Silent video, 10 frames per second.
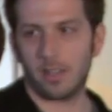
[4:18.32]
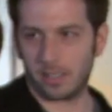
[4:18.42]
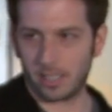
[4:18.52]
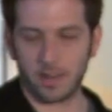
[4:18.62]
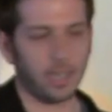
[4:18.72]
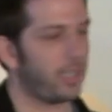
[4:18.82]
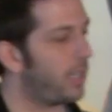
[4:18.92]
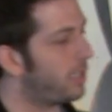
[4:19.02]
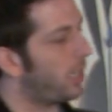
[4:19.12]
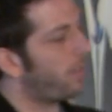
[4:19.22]
all the other
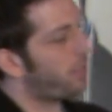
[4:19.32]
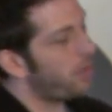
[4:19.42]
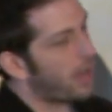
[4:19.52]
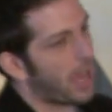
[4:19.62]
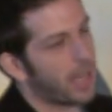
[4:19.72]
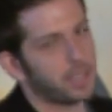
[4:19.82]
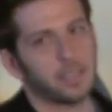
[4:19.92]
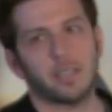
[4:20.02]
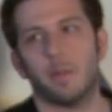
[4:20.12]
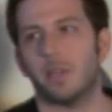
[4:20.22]
ideas, and if you had a
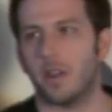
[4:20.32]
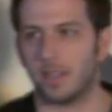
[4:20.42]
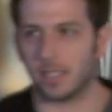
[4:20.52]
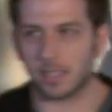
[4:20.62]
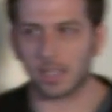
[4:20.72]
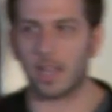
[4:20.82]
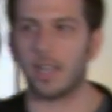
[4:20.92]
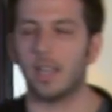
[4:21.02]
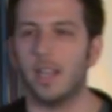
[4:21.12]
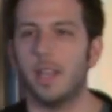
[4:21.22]
seminar that
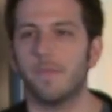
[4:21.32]
said,